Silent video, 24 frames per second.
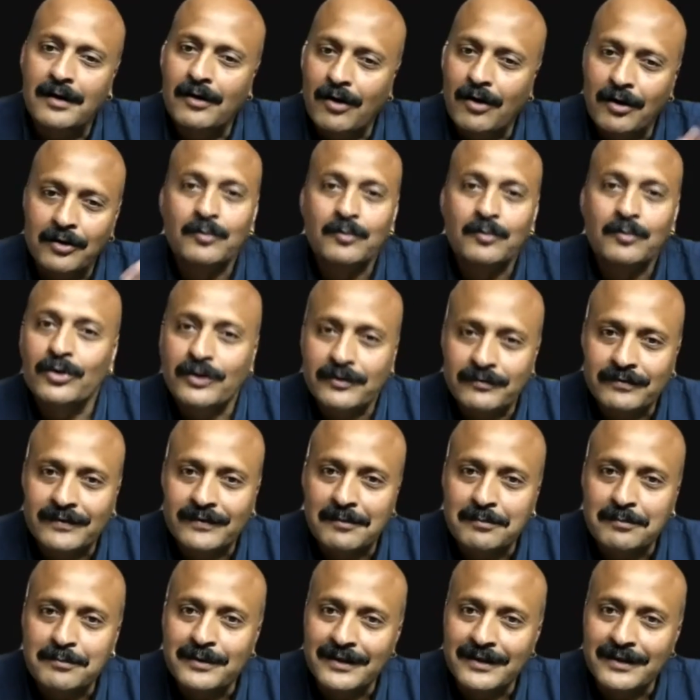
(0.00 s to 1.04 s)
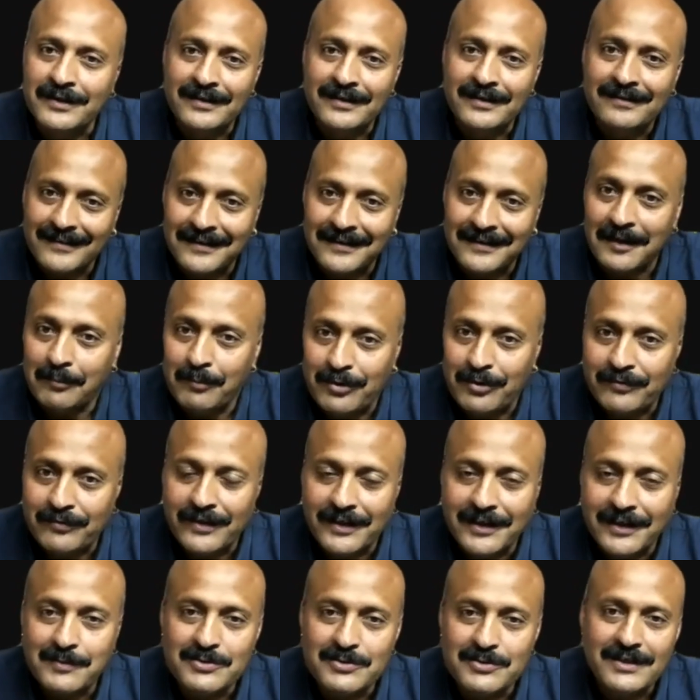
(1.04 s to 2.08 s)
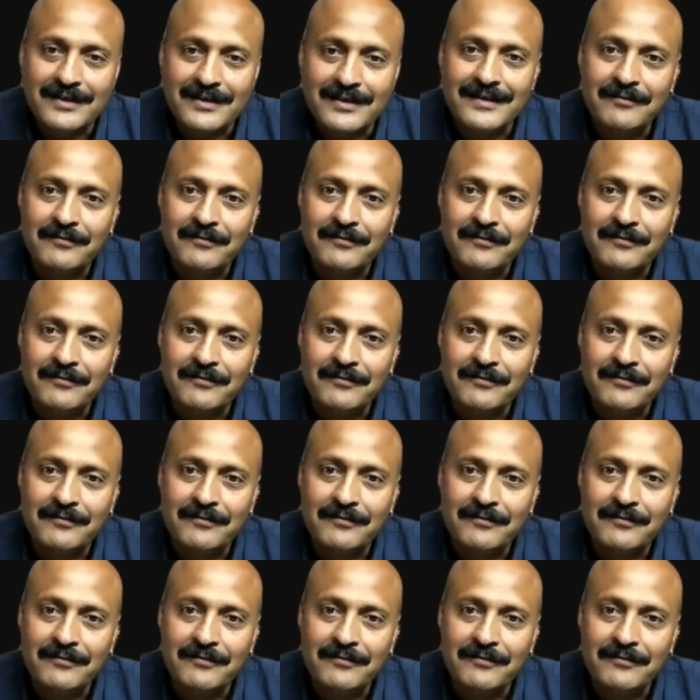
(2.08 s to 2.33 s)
automotive company a number of times here.